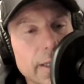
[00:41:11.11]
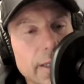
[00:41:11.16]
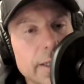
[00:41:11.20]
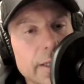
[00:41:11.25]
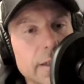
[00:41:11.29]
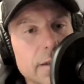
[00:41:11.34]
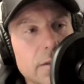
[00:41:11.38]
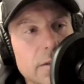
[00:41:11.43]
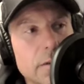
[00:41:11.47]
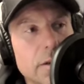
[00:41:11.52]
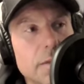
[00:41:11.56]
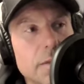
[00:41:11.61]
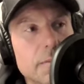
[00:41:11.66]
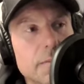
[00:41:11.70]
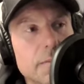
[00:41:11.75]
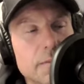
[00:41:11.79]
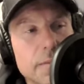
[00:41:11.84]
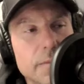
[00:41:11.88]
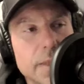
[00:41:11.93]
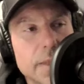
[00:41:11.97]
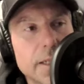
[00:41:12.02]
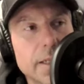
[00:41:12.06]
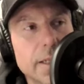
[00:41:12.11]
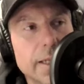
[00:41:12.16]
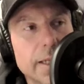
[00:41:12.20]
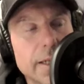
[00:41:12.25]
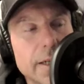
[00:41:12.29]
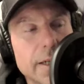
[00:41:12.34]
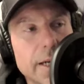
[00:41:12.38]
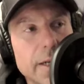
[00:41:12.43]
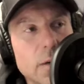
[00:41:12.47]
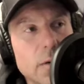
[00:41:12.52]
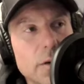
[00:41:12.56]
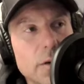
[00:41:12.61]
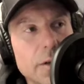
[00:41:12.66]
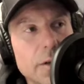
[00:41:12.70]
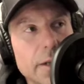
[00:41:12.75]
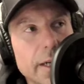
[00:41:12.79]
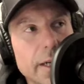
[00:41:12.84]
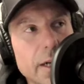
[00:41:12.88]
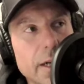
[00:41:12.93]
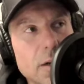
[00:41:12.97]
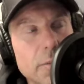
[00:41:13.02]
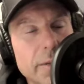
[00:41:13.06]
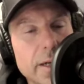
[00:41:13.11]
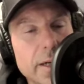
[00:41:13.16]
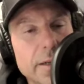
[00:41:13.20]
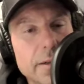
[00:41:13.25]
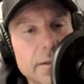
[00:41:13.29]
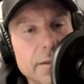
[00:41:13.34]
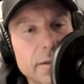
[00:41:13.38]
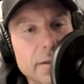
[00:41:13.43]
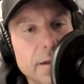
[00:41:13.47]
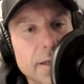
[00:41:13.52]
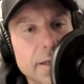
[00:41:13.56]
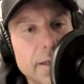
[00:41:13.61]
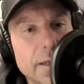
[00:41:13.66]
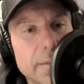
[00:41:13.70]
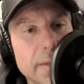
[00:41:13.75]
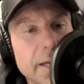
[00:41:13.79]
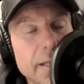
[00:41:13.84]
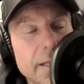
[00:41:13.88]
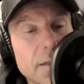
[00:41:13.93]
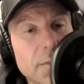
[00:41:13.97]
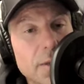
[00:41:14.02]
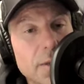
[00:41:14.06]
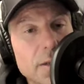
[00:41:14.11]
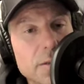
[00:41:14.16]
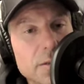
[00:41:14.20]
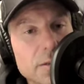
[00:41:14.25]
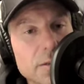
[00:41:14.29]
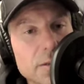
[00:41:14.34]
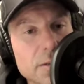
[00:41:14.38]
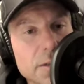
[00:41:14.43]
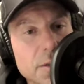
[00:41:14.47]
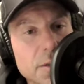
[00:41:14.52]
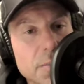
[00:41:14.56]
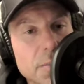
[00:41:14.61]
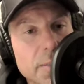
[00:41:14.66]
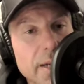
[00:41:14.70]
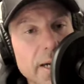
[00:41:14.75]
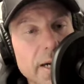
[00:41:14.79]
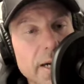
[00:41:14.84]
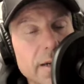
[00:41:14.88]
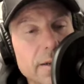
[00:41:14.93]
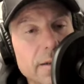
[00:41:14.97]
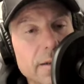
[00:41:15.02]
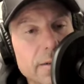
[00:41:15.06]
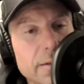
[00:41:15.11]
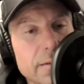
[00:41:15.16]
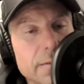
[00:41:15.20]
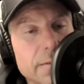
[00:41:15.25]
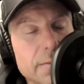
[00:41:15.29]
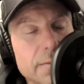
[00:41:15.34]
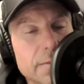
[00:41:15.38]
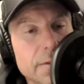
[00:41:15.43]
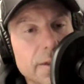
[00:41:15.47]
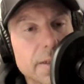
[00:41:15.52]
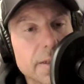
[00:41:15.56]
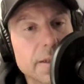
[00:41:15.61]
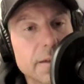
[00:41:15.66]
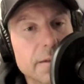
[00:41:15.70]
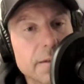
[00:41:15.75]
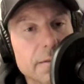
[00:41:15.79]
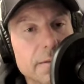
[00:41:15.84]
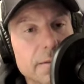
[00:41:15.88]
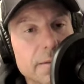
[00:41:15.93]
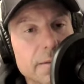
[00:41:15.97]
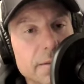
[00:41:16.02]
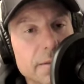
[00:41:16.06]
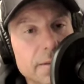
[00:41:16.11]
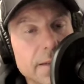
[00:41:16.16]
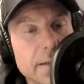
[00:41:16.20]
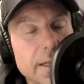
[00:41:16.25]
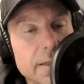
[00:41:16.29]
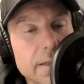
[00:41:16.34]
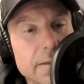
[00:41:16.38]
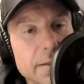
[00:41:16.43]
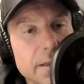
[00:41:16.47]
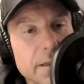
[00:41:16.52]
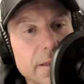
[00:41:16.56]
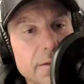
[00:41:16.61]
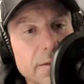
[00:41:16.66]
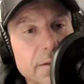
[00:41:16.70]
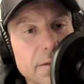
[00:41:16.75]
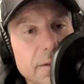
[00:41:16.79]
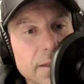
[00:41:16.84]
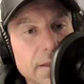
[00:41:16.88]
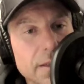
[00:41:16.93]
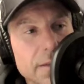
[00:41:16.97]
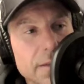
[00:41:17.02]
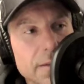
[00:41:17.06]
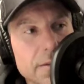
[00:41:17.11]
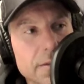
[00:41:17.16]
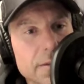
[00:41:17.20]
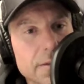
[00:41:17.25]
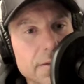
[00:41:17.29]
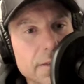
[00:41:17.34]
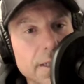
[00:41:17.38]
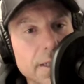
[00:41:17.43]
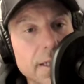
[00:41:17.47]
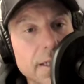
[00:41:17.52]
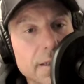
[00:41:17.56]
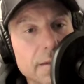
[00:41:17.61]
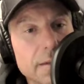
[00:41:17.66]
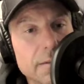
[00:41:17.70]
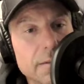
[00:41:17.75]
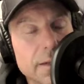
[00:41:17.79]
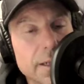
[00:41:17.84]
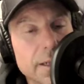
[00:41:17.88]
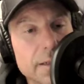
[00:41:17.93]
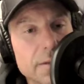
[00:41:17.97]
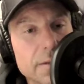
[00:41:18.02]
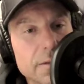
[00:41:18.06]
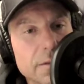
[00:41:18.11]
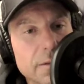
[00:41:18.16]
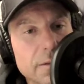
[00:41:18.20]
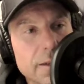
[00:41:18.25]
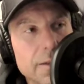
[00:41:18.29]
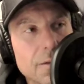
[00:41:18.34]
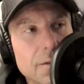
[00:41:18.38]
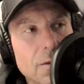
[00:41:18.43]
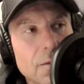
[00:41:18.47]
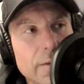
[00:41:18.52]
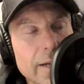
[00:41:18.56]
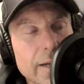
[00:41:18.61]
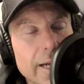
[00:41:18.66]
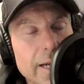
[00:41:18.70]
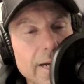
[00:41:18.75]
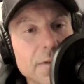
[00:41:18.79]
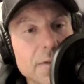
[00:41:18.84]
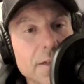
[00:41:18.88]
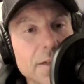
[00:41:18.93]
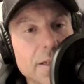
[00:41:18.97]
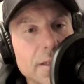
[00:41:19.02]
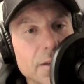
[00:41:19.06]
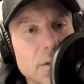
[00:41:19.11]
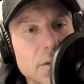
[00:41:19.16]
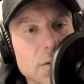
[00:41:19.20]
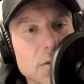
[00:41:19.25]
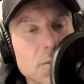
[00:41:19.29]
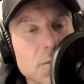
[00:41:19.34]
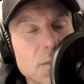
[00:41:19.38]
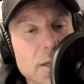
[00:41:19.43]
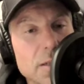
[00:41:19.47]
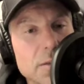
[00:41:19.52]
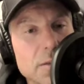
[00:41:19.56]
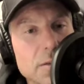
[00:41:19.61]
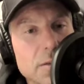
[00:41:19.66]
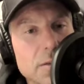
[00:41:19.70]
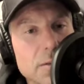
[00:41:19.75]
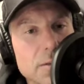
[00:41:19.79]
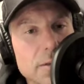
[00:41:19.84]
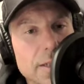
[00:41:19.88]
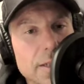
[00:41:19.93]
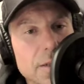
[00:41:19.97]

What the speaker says: Like, you know what I mean? Like, I go to the chiropractor and they're like, man, the muscles in your back are freaking next level. Like, they're insane, right? So I don't have to hit those muscles.